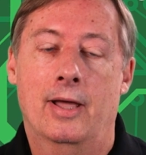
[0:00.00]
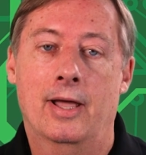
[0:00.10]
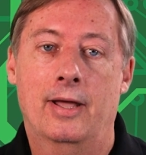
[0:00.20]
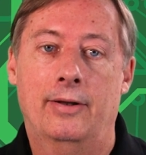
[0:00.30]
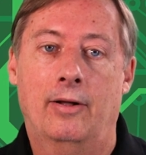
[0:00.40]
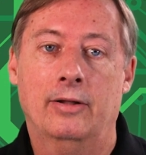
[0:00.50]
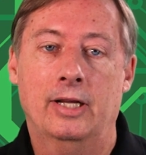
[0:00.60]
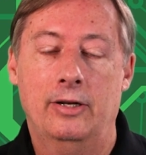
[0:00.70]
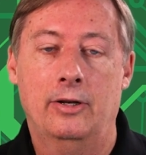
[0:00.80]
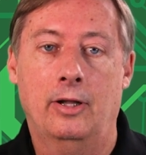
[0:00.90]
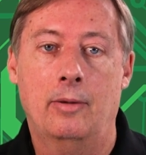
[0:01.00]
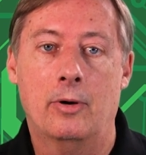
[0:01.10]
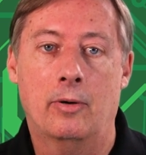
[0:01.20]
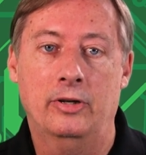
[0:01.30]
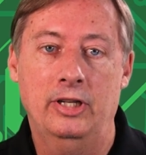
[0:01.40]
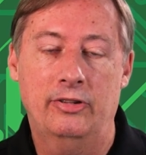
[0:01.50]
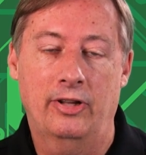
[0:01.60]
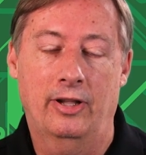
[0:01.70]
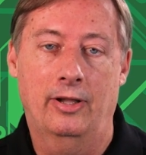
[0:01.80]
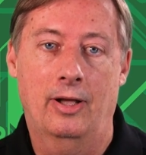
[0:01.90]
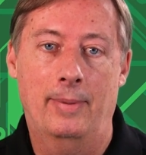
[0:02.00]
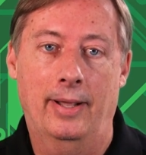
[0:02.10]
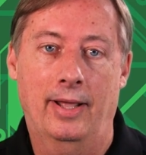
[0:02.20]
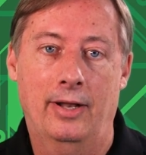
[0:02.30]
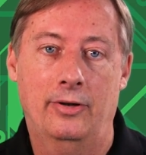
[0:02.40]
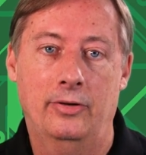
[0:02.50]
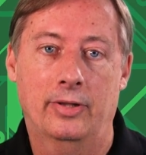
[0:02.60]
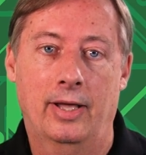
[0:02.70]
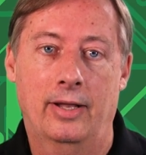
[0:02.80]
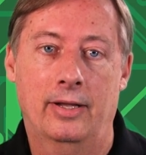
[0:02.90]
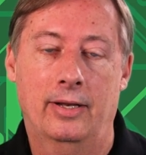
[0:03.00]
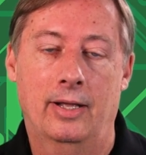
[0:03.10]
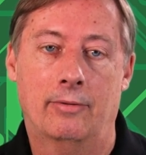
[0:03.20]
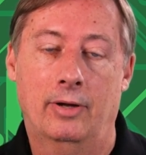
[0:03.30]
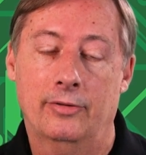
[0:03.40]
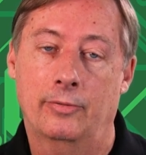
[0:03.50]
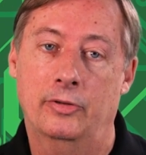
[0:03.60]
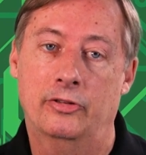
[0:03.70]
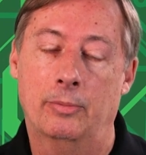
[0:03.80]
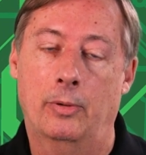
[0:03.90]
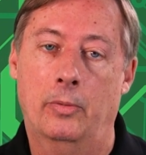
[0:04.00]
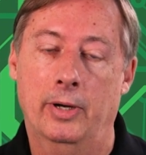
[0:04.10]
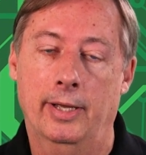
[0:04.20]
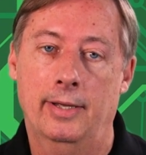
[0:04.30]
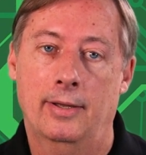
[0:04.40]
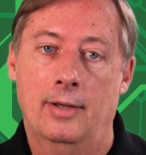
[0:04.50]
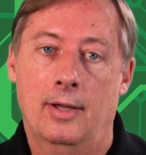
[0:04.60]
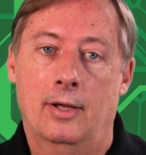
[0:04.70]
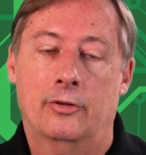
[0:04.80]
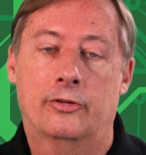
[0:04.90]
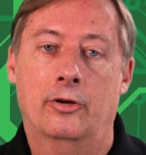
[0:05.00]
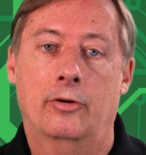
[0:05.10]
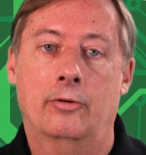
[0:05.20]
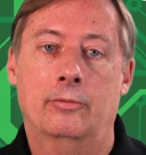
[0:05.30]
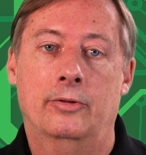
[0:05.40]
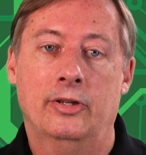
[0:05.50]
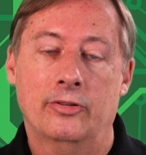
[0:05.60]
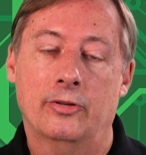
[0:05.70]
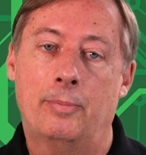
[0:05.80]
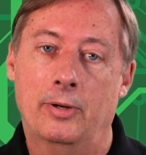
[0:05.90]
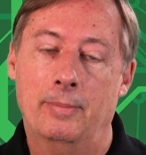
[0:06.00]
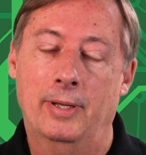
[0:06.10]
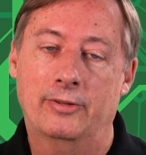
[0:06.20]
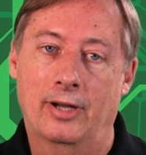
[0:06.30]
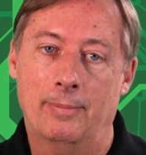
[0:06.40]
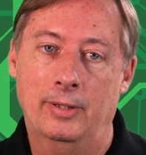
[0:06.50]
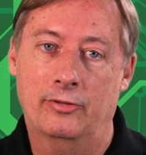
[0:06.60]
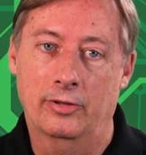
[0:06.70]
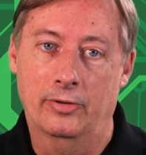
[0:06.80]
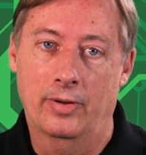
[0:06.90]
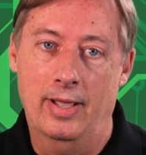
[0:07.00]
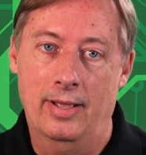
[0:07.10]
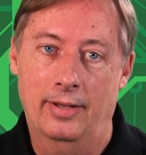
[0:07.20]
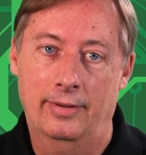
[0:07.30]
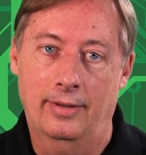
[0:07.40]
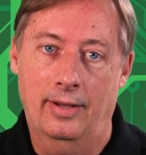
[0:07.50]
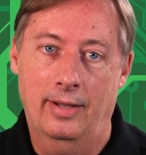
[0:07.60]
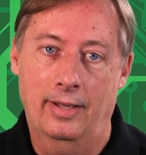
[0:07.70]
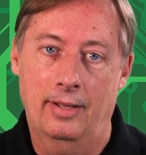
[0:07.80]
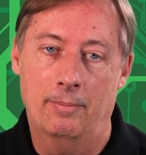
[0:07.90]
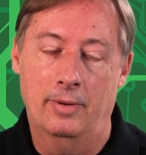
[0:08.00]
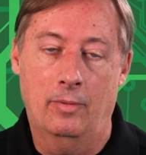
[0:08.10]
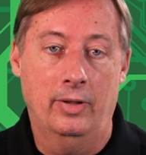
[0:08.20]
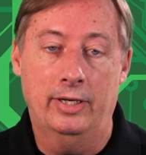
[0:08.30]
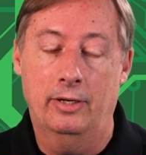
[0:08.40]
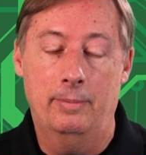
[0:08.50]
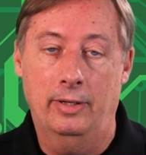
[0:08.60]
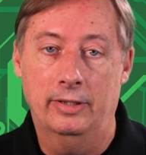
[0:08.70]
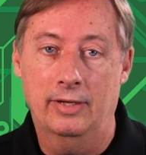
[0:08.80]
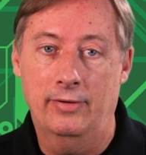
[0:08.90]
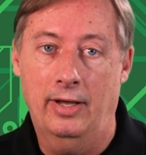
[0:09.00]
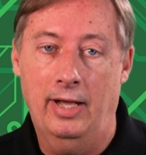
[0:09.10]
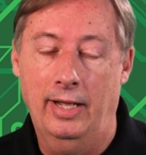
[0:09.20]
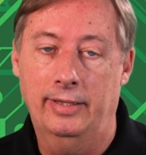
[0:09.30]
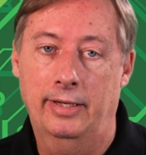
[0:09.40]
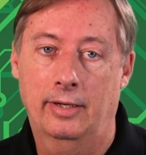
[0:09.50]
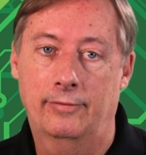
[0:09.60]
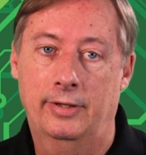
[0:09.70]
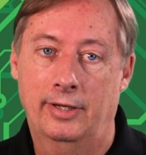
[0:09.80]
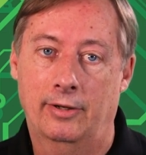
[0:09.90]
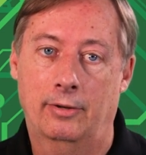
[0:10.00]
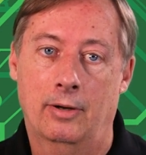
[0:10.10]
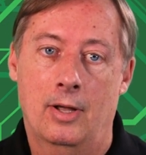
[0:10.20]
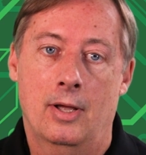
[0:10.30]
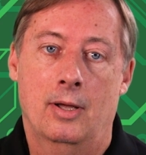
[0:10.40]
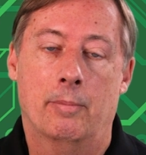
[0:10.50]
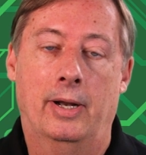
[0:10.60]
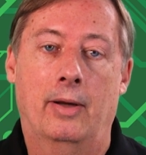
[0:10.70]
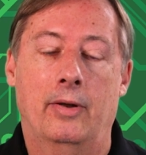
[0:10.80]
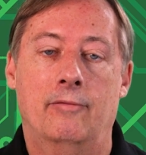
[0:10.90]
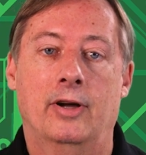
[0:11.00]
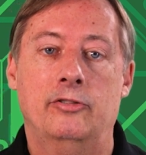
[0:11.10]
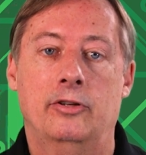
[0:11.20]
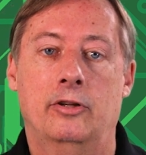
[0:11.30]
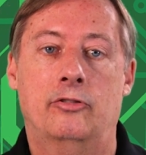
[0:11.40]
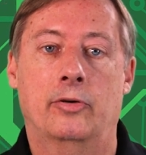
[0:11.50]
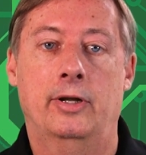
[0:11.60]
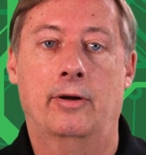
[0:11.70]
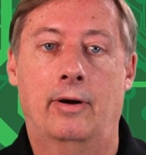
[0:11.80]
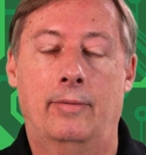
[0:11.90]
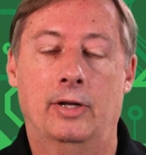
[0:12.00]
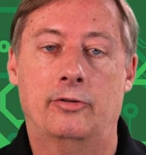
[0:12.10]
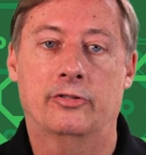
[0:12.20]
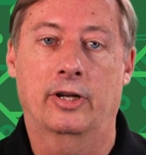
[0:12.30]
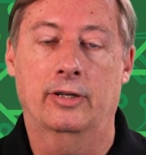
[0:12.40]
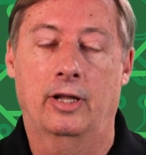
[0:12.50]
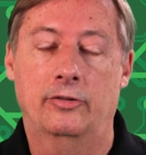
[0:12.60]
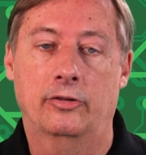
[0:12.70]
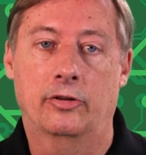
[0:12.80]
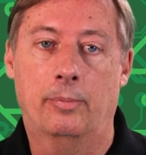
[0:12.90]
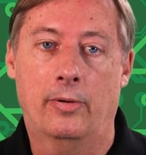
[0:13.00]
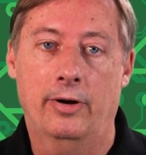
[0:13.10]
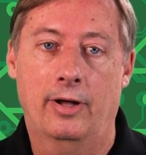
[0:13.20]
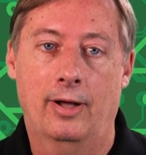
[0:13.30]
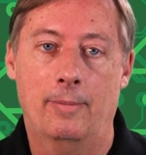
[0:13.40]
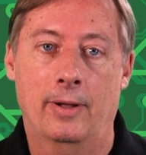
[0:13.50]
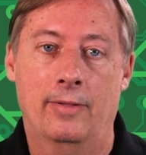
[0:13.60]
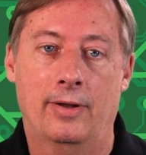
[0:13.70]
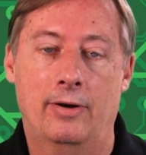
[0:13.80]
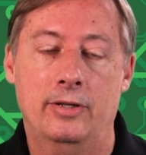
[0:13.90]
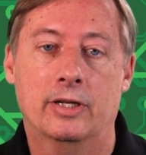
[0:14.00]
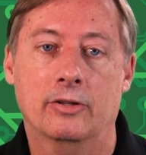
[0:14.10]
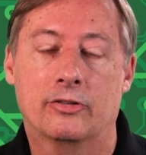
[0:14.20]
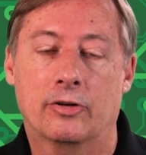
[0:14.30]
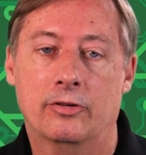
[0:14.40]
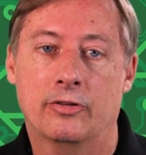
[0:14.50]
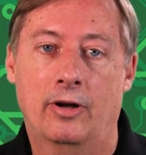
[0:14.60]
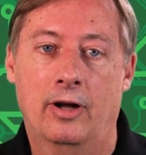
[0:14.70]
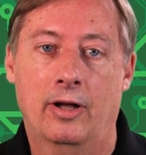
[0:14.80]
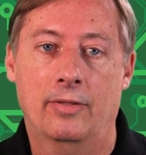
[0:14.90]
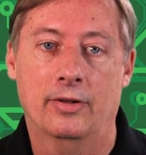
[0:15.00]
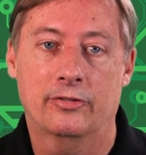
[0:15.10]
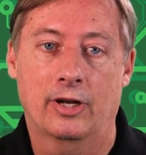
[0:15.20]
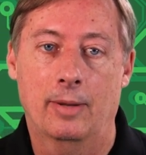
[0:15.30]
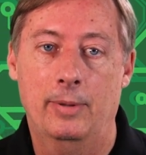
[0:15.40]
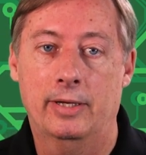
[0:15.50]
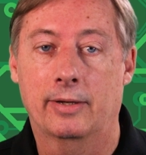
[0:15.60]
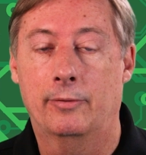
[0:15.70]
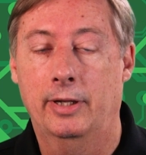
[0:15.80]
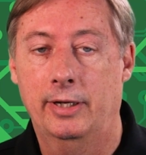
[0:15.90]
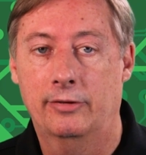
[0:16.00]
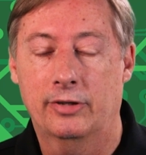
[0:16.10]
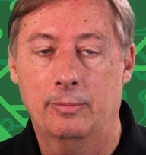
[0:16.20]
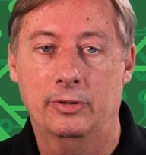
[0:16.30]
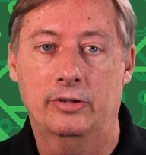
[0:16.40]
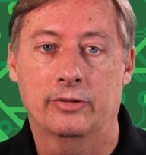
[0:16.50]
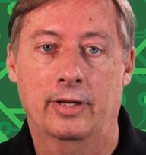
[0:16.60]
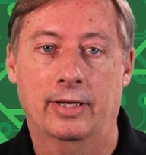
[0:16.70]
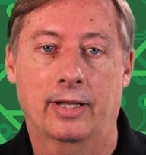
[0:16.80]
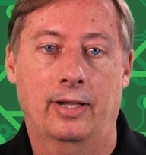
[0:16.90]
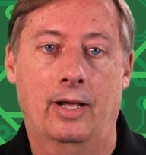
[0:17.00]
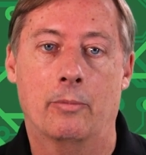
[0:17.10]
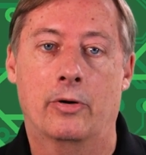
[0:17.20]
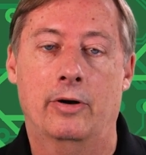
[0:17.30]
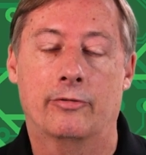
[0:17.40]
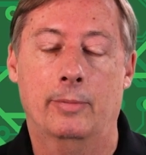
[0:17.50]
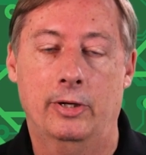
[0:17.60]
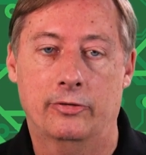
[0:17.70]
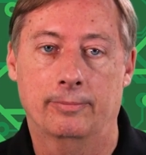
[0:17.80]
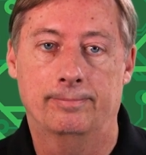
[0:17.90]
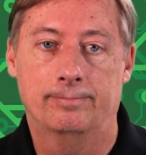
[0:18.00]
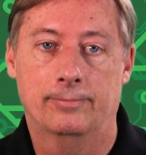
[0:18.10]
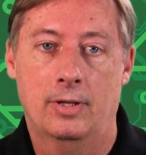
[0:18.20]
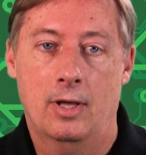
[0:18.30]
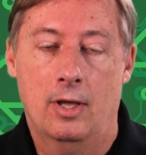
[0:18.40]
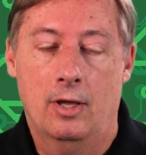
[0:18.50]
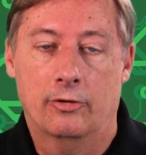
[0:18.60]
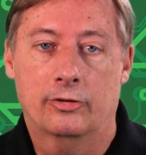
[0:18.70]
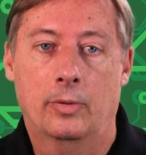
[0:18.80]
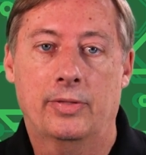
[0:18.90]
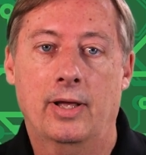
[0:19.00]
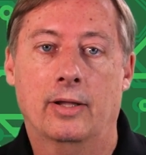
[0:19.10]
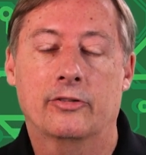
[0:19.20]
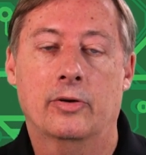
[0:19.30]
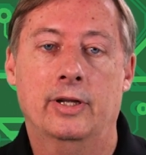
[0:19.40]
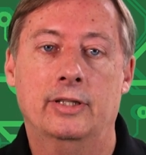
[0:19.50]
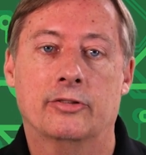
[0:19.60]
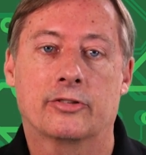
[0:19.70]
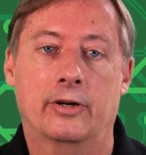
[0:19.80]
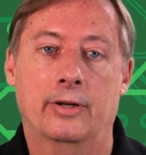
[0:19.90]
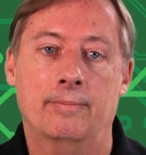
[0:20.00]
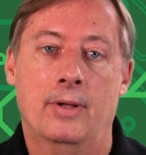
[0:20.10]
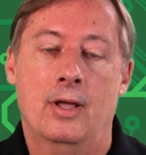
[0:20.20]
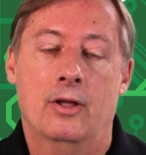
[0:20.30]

And I'll get into a little more detail about how to do that in a relatively simple way. So this is a pretty big topic too, and I am only going to be able to give you a highlight of it here, but I would invite you to join our Rogers Technology Support Hub, and there you can search on this topic and related subjects and get a lot more information. So with that, let's go ahead and get started.